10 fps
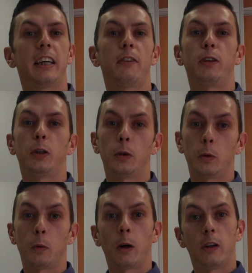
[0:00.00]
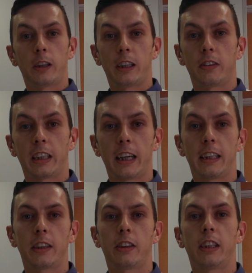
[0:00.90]
If you are looking to get
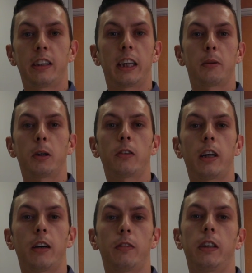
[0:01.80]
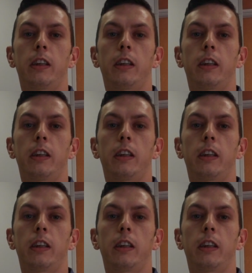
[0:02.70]
LinkedIn and get the most out of it,